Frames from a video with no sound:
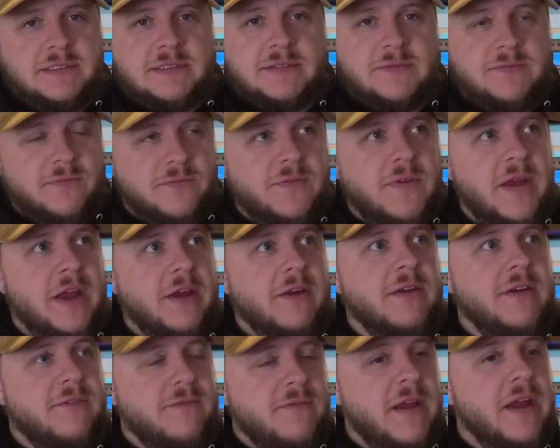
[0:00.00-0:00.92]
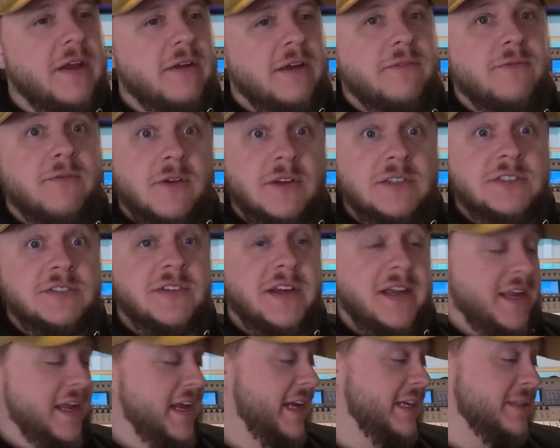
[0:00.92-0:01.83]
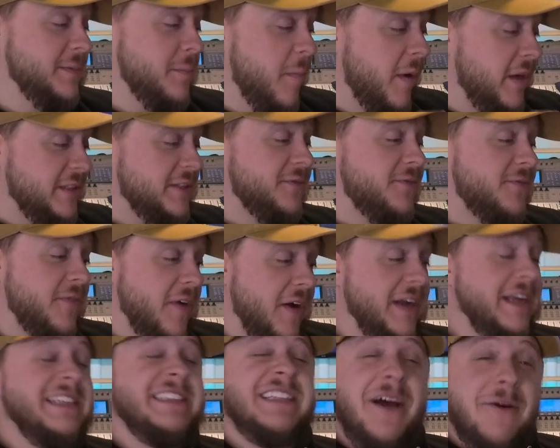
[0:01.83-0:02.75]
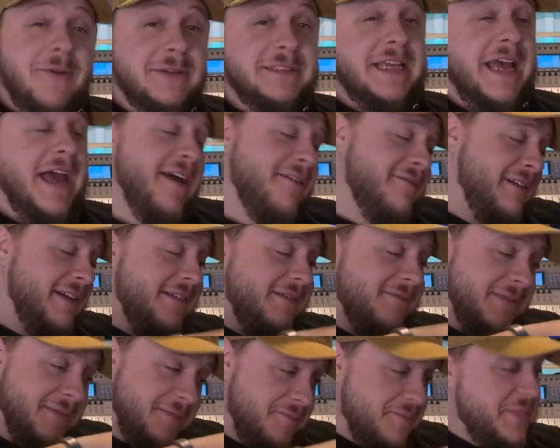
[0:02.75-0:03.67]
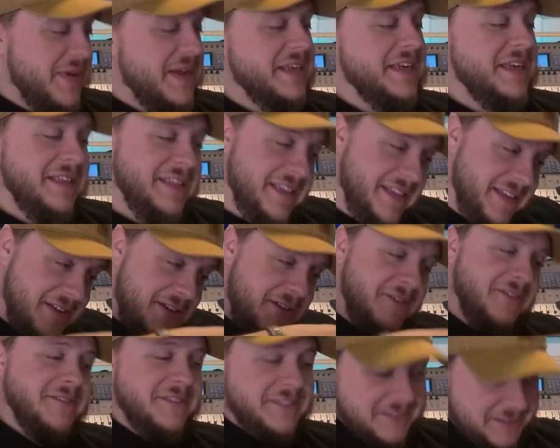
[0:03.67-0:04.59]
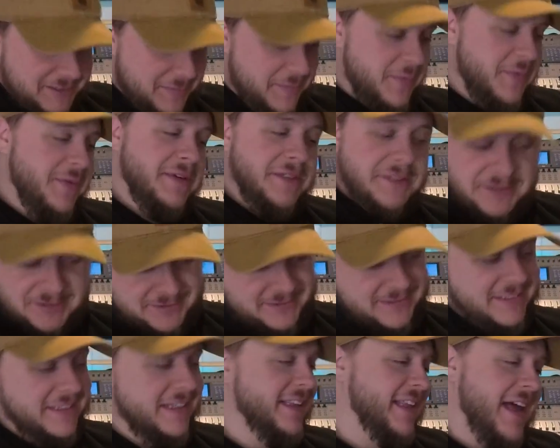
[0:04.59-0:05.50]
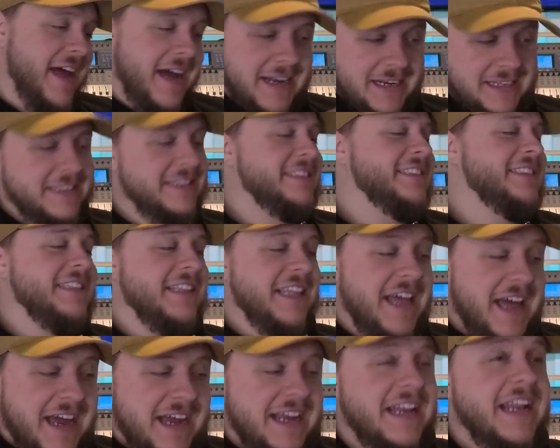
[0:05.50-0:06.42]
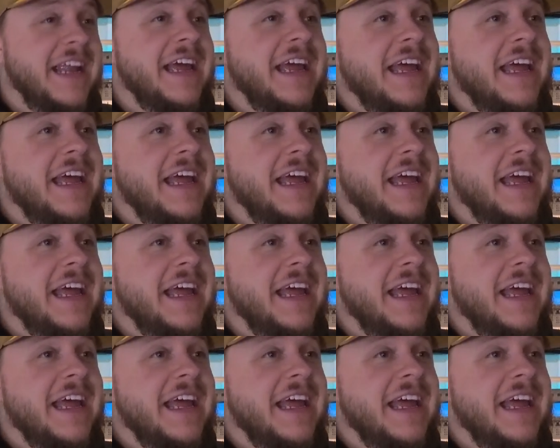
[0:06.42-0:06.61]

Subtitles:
Very, very frustrating. As much fun as I was having with bending the notes and pressure and the glide and the slide,